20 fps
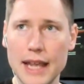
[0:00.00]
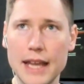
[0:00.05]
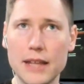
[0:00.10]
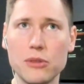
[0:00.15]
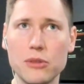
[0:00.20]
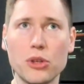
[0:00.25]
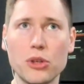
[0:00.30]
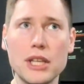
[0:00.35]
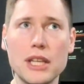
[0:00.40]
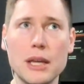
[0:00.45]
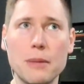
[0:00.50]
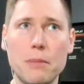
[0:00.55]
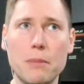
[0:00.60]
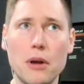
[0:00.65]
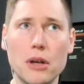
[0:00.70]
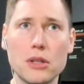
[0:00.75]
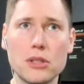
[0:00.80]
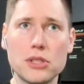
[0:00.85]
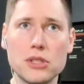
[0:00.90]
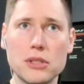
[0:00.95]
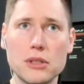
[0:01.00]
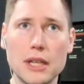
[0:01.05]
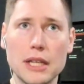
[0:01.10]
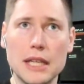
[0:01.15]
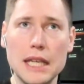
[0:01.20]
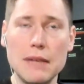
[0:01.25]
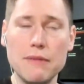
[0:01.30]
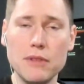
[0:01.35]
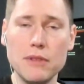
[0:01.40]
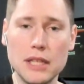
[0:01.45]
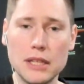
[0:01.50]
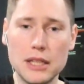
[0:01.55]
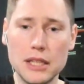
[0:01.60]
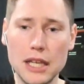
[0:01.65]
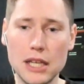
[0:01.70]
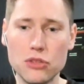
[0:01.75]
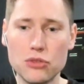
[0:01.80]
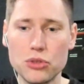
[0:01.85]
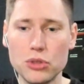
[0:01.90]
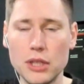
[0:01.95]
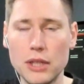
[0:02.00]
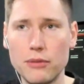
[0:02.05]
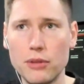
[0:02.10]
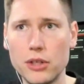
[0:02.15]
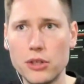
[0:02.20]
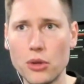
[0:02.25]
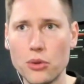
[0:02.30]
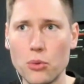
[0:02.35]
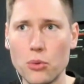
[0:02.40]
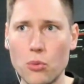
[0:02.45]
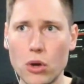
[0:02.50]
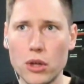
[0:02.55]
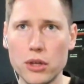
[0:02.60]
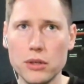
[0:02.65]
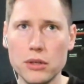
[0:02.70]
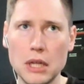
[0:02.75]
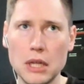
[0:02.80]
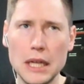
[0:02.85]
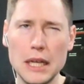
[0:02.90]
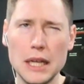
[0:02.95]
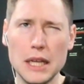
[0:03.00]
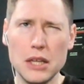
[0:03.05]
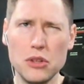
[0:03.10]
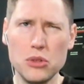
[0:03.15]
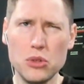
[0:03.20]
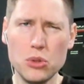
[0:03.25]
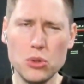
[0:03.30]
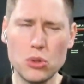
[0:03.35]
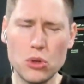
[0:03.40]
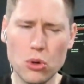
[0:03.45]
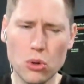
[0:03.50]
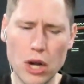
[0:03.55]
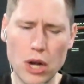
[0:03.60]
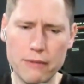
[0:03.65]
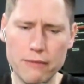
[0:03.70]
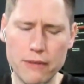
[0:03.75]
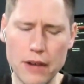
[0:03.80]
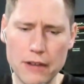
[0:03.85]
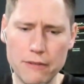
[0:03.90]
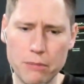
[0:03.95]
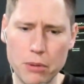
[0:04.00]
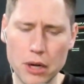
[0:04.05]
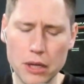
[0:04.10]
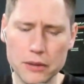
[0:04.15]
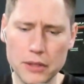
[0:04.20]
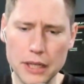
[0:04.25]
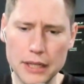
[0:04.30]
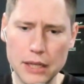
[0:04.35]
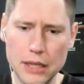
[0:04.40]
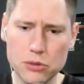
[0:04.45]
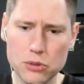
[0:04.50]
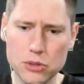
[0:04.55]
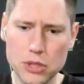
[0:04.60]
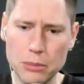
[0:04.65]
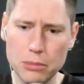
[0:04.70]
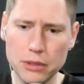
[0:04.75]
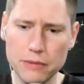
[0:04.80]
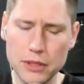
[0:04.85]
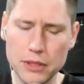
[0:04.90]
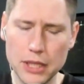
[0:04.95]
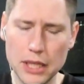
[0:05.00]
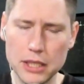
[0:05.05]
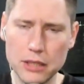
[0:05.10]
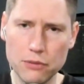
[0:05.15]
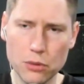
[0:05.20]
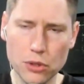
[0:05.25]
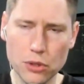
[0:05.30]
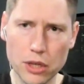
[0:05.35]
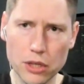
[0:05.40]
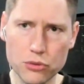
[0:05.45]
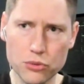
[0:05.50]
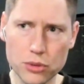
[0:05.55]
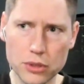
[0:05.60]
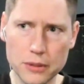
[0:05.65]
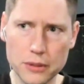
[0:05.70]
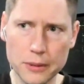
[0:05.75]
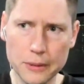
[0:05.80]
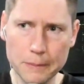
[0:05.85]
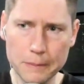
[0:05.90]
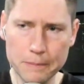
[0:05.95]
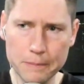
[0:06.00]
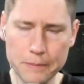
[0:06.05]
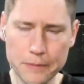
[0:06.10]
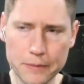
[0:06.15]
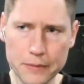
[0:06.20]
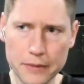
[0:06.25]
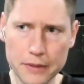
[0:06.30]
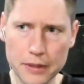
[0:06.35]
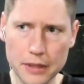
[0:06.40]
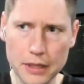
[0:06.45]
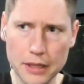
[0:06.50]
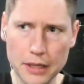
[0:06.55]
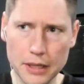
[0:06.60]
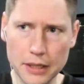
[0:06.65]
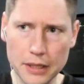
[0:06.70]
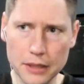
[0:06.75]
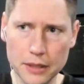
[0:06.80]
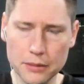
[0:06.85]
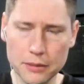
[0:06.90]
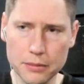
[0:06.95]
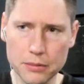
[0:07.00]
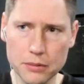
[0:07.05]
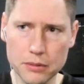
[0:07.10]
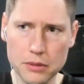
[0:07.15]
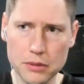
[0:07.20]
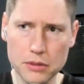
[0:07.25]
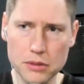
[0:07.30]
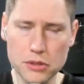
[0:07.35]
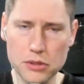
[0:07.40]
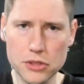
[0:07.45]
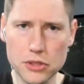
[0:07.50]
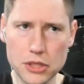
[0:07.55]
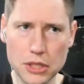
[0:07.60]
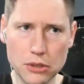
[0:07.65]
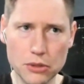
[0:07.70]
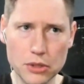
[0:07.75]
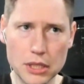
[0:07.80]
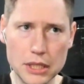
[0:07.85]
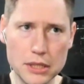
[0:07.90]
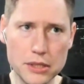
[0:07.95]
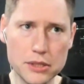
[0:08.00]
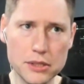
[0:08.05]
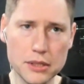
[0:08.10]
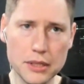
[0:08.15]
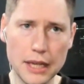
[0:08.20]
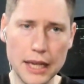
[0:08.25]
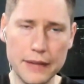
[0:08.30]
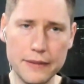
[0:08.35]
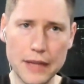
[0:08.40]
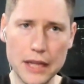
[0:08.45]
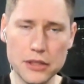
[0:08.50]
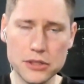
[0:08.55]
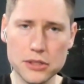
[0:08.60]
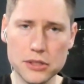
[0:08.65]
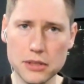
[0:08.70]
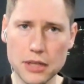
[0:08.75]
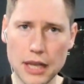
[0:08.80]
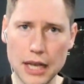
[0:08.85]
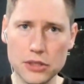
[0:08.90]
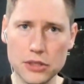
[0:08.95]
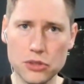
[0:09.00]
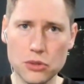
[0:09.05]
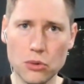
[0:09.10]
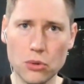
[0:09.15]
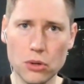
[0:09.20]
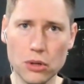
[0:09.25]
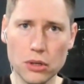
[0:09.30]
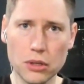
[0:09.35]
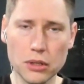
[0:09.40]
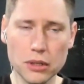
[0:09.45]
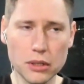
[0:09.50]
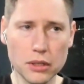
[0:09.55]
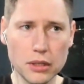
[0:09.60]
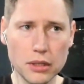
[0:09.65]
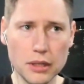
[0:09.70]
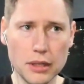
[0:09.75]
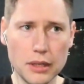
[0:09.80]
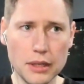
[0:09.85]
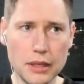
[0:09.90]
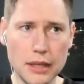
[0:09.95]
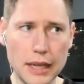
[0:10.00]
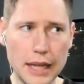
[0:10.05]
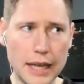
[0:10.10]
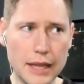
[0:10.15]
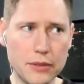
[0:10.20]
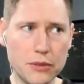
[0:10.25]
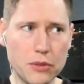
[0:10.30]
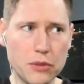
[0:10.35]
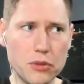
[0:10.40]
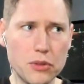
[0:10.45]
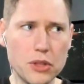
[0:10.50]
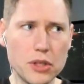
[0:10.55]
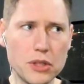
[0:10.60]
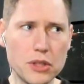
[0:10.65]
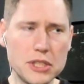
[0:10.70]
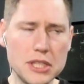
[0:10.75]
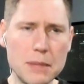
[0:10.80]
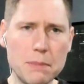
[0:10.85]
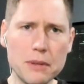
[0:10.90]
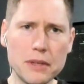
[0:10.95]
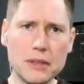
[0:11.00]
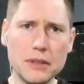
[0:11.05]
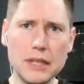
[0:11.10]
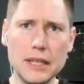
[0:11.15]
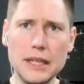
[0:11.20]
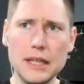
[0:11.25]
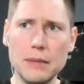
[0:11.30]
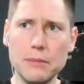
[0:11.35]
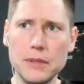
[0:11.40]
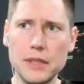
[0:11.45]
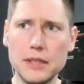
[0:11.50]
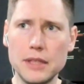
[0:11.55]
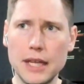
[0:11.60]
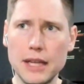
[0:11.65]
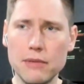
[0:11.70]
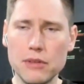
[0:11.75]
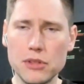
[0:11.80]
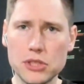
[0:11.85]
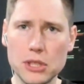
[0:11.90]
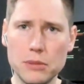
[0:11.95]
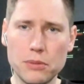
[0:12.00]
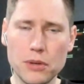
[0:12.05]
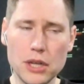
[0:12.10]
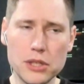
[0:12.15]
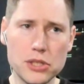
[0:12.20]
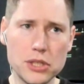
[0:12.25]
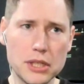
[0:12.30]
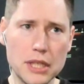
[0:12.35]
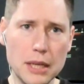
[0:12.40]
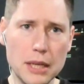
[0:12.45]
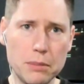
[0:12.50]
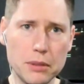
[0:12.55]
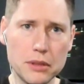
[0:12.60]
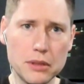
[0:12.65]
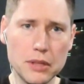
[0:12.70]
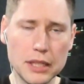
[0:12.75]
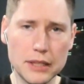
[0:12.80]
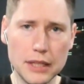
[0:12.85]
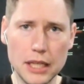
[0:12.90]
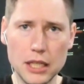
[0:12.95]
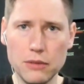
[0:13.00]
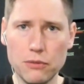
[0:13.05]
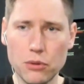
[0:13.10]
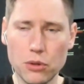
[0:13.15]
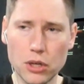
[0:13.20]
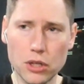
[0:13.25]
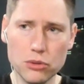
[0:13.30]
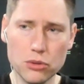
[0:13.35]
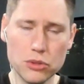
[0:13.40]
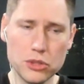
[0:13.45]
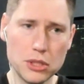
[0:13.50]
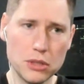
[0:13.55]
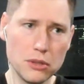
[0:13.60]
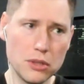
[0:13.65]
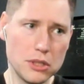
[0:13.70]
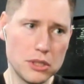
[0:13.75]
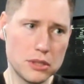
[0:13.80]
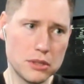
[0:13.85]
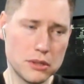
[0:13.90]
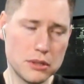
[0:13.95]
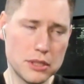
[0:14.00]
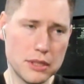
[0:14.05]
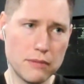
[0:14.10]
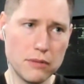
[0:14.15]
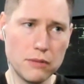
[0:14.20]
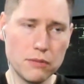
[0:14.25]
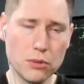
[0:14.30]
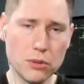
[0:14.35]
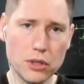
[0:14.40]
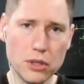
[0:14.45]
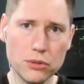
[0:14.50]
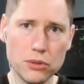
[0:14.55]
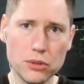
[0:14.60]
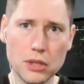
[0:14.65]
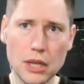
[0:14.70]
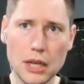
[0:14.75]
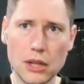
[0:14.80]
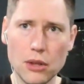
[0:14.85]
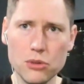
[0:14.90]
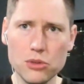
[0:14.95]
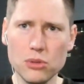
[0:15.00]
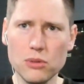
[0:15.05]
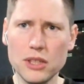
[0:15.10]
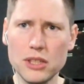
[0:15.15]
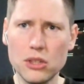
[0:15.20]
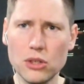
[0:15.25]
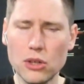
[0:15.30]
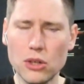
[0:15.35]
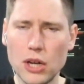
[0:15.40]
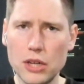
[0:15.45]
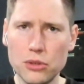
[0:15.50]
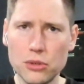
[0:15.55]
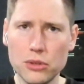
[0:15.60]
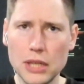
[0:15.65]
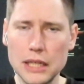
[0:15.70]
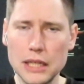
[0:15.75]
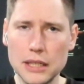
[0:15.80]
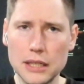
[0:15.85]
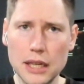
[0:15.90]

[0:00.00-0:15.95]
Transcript: and looking at mm-hmm. parts like even at the entry level. I know the one new Core i5 part they announced was, I believe, the 9400 uh, right. series, and that's hex core. And the typically, I mean, I haven't seen pricing yet, but like the 8400 series, 7400, those are like your $189,